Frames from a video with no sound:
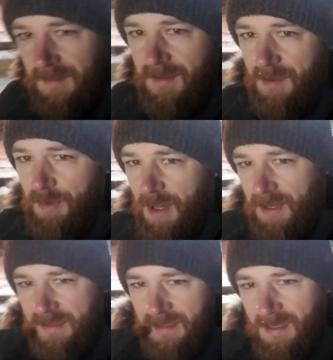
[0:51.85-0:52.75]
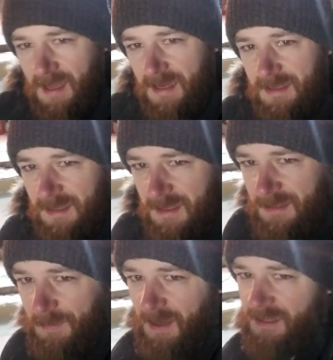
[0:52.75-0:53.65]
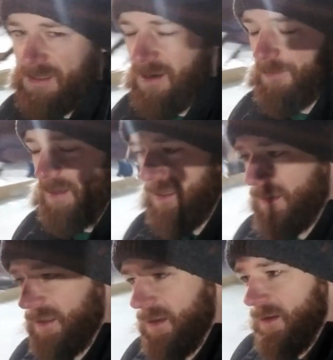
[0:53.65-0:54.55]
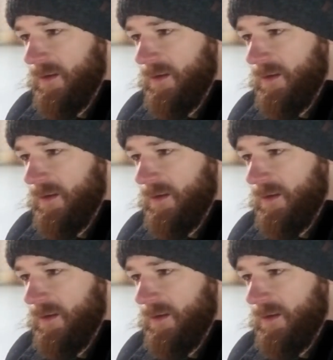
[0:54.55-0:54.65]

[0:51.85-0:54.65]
And what else is nice is my tarp is